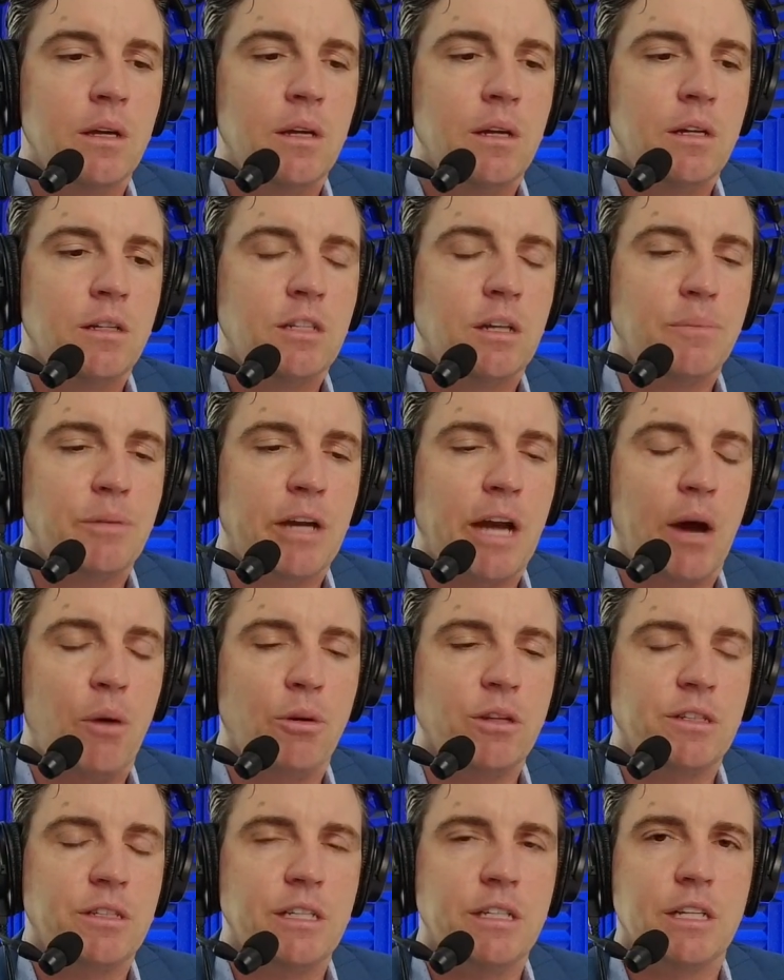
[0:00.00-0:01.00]
Something I
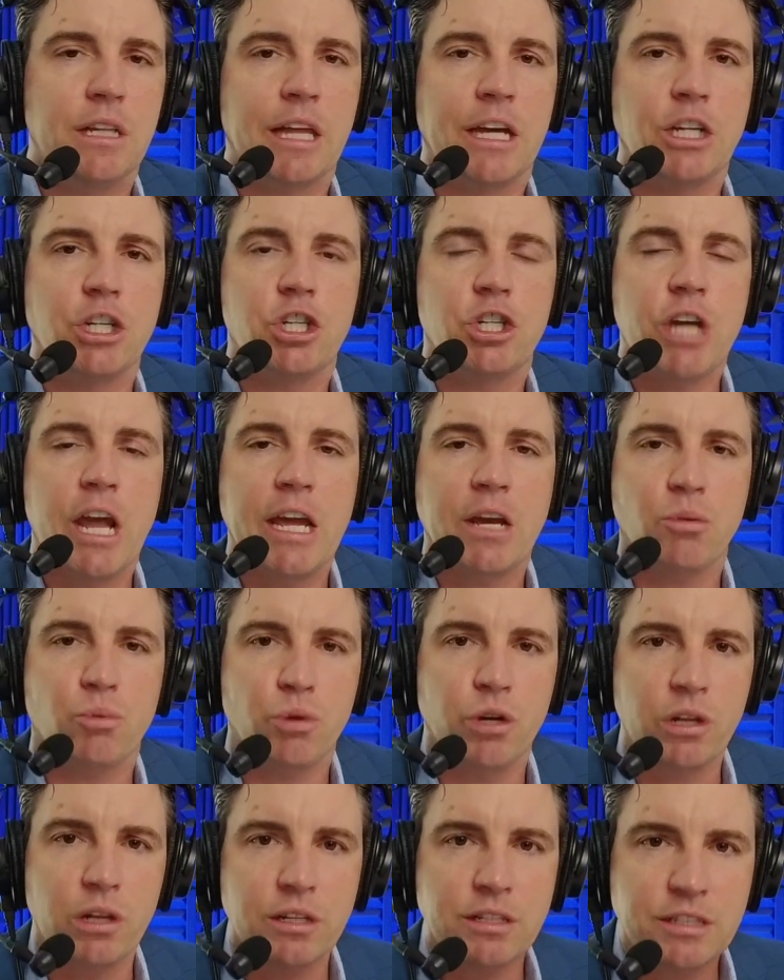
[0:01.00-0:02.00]
always need to like shake
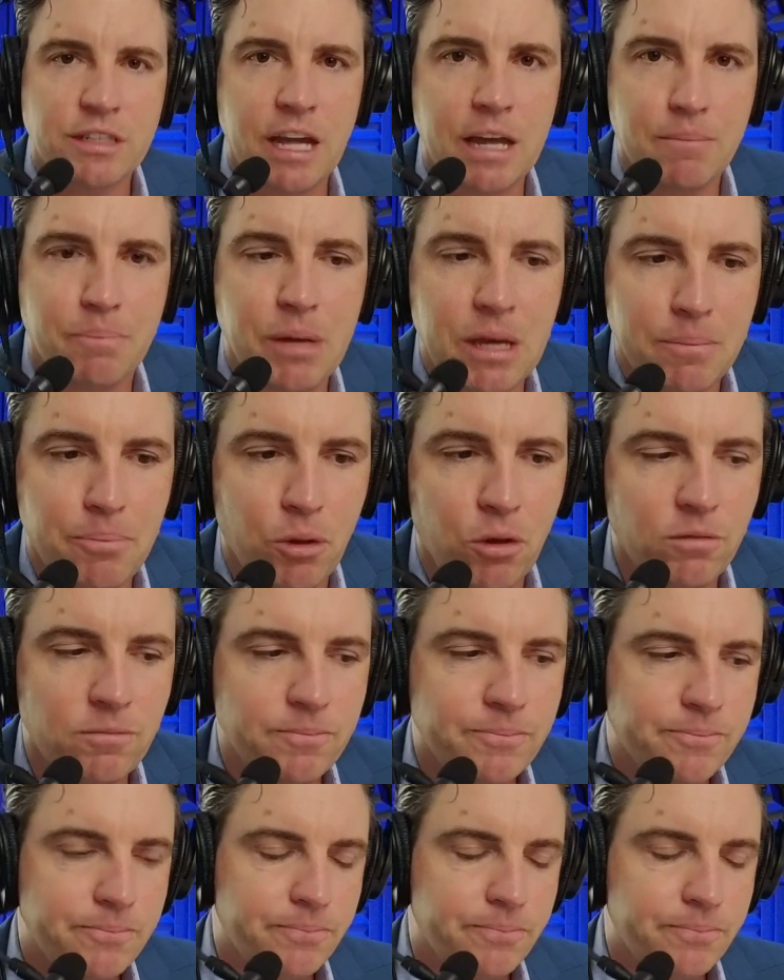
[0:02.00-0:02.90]
real estate people.